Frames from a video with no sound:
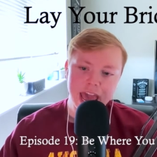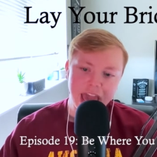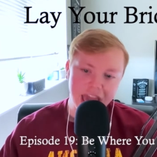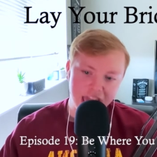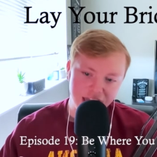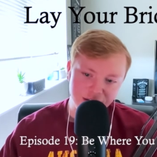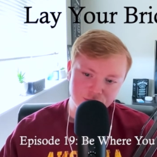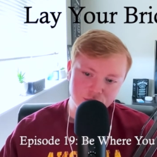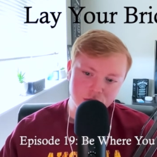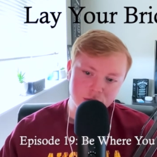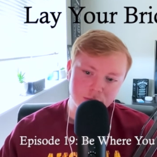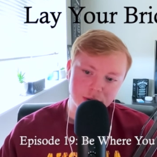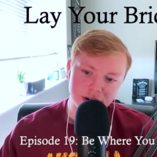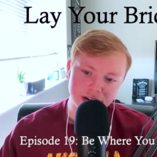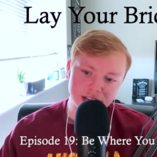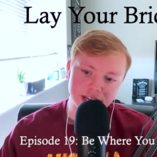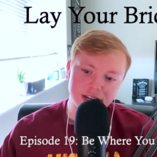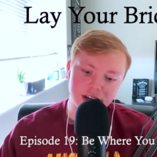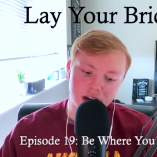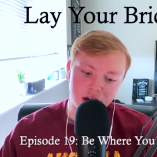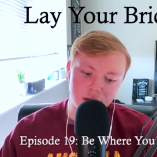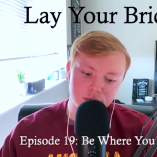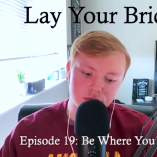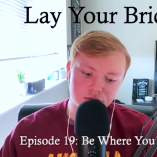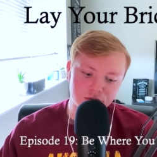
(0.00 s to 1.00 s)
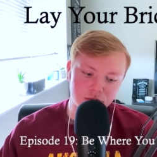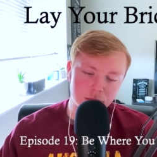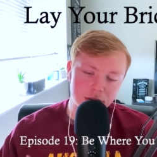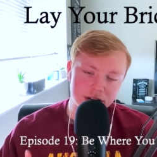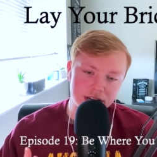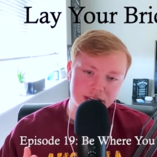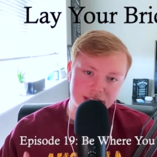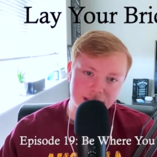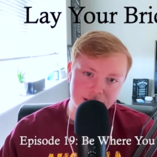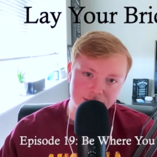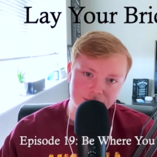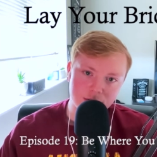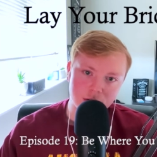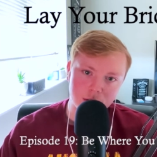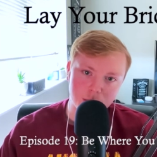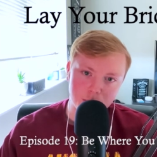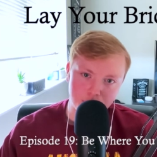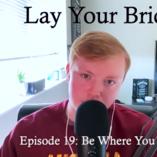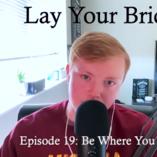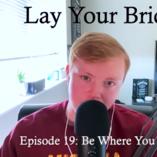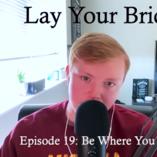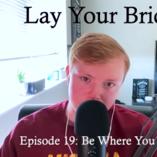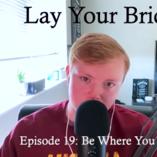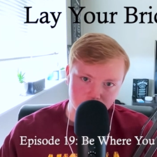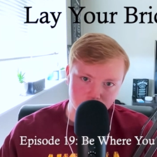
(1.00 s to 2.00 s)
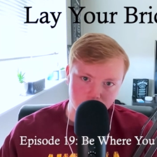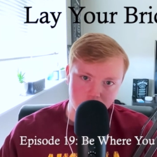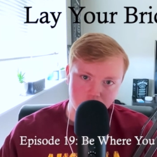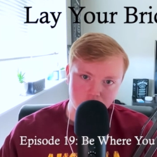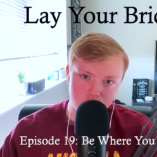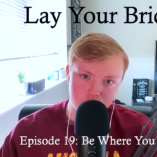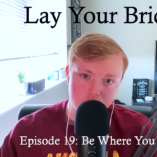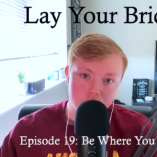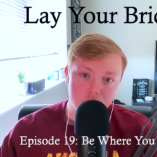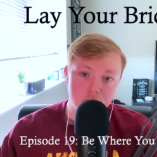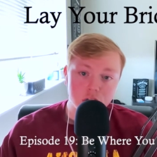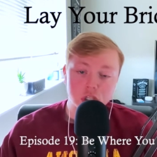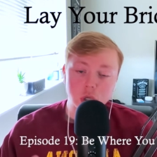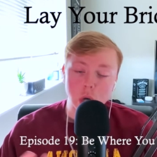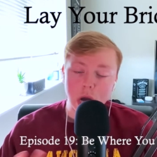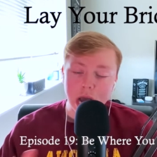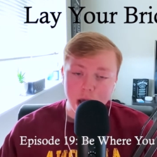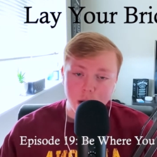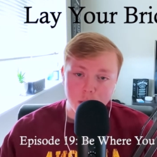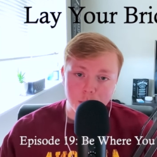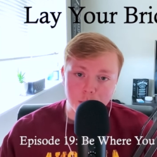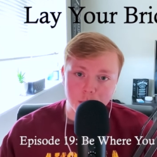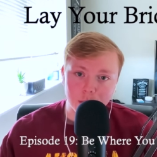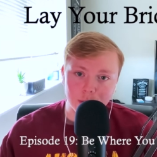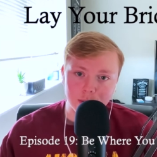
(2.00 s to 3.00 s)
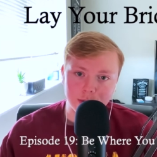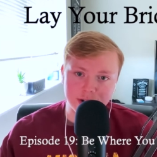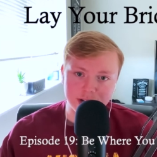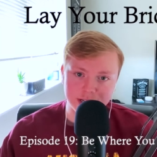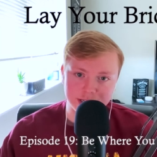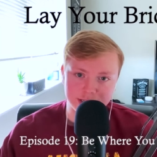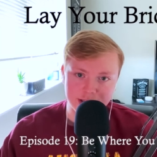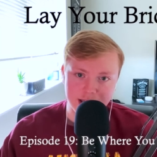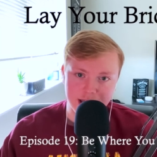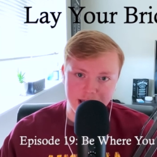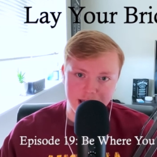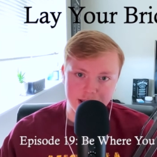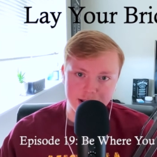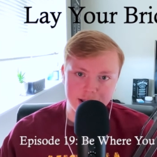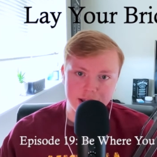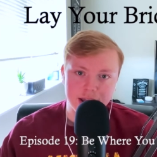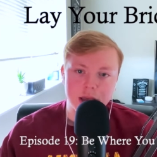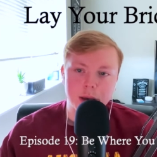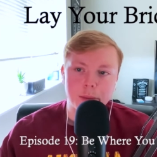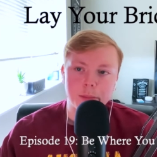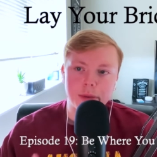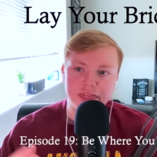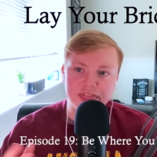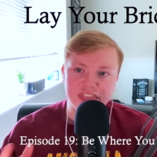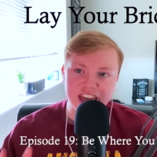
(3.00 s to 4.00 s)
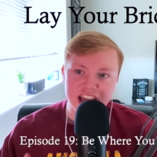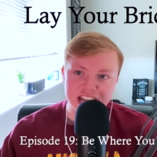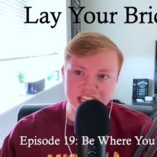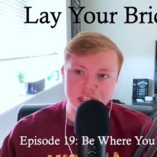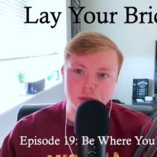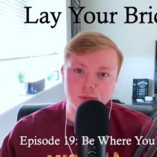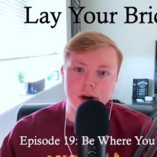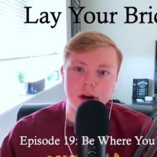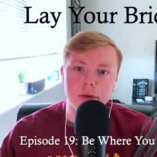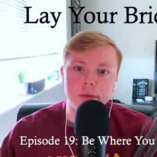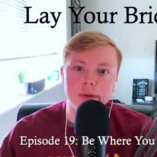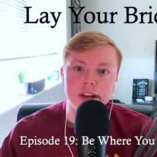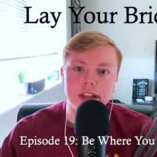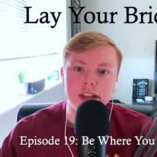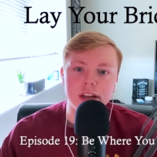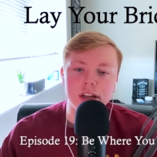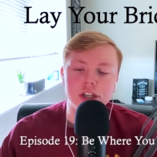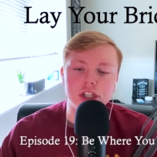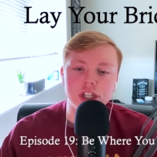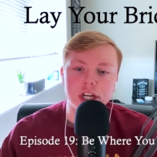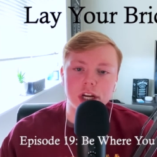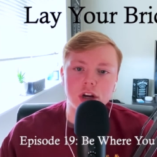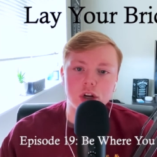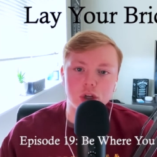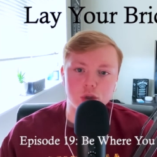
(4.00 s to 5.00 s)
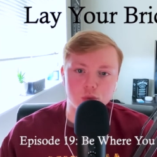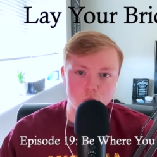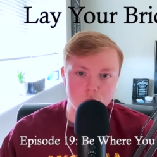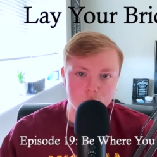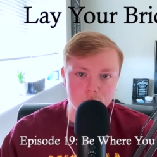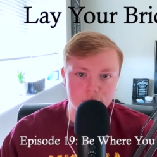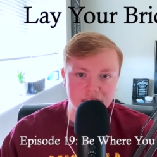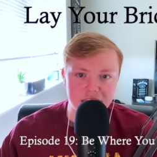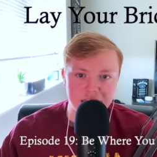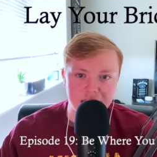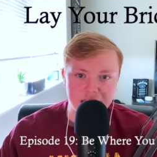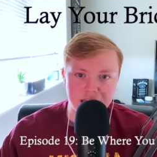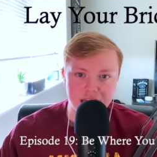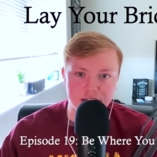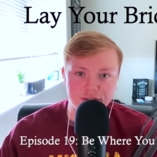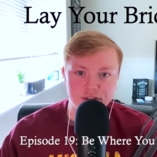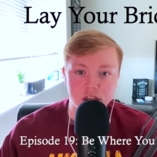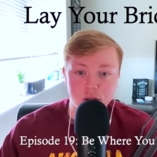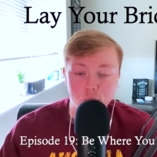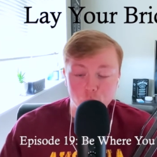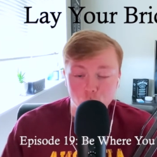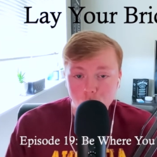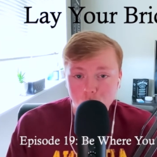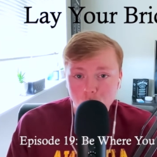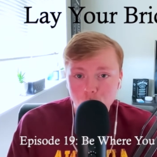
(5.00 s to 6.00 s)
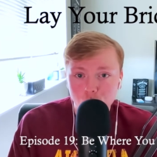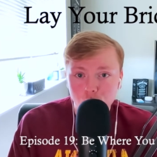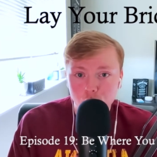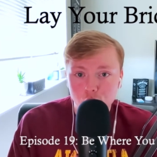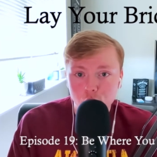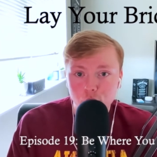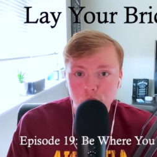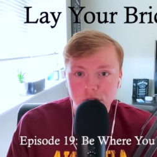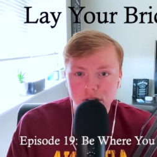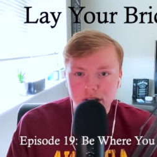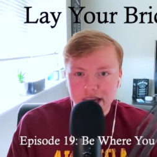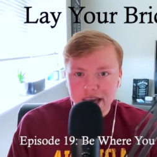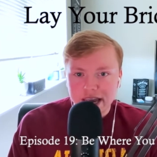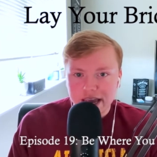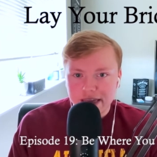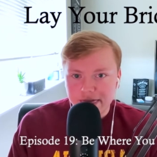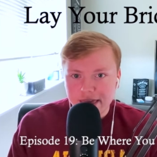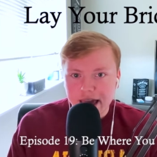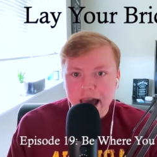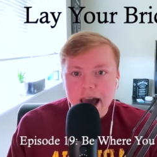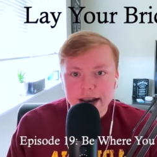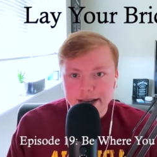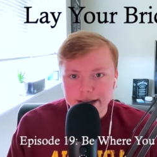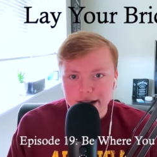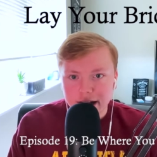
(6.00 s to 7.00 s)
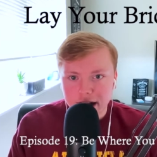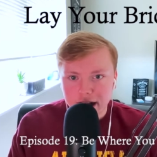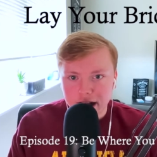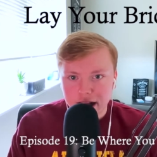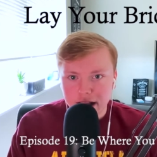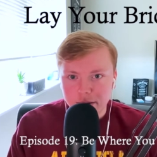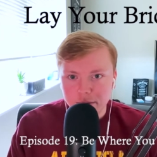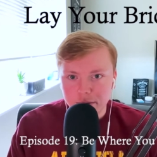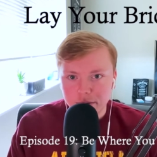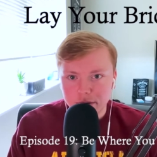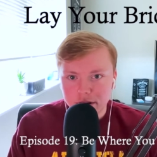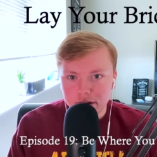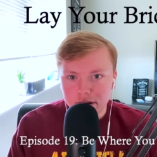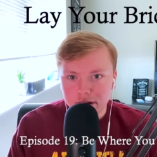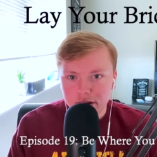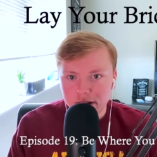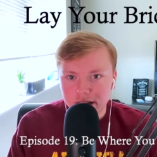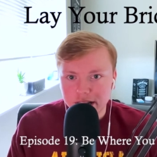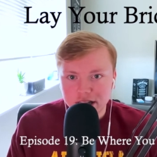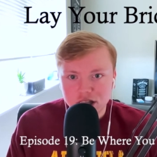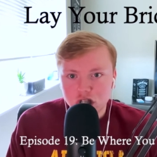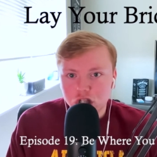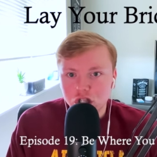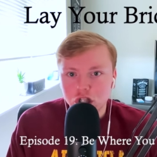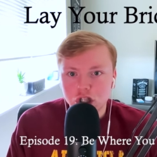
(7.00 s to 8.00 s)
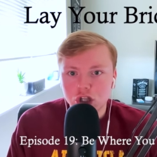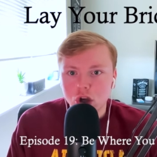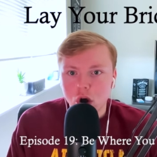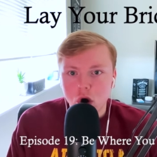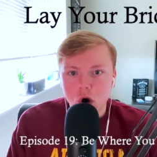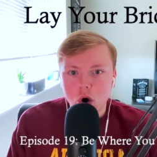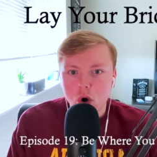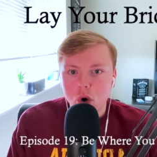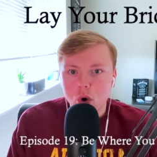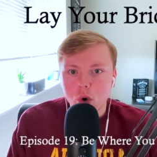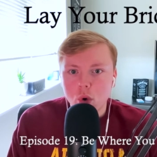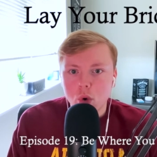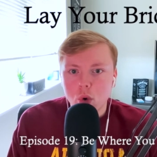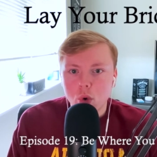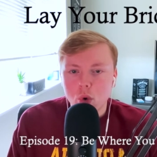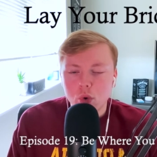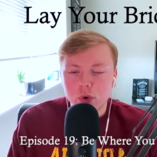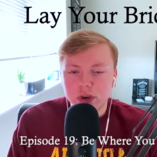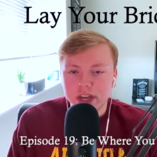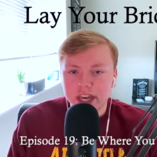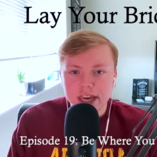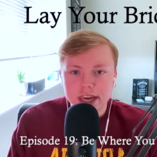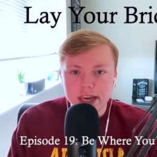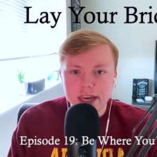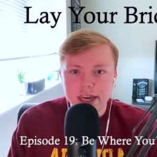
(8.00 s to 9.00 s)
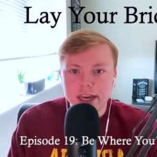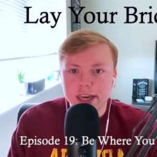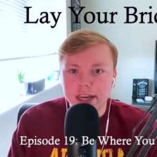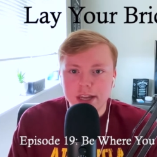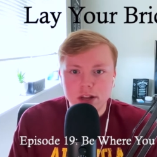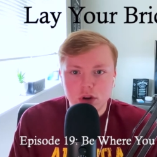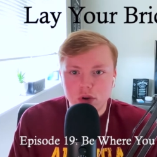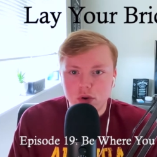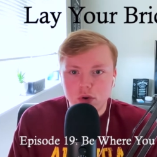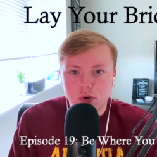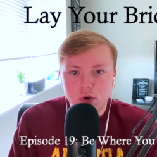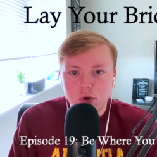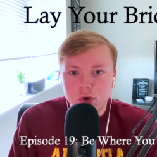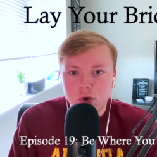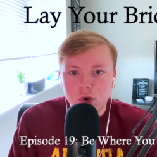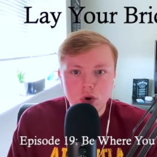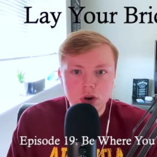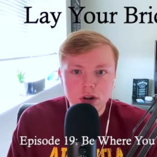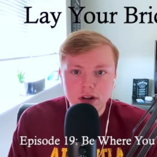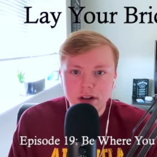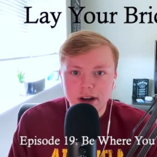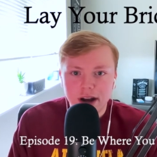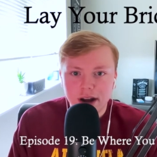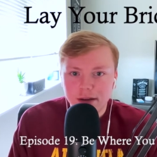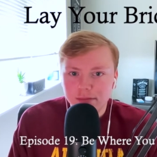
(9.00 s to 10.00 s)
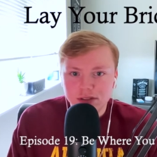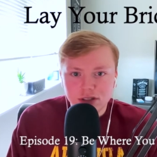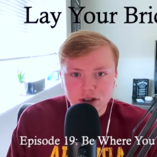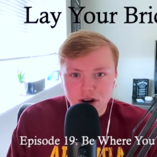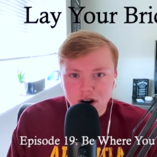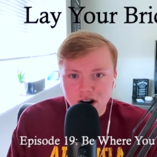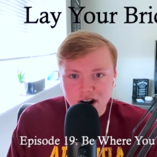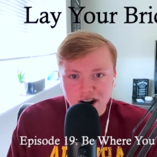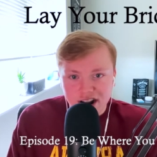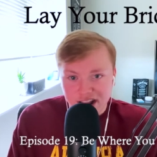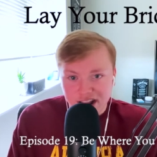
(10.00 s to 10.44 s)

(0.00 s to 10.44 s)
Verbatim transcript: everybody comes from a different background. So, how important is that? But that's why we need to cherish what we have and what we're doing in that time. It's so key, dude. I'm sorry,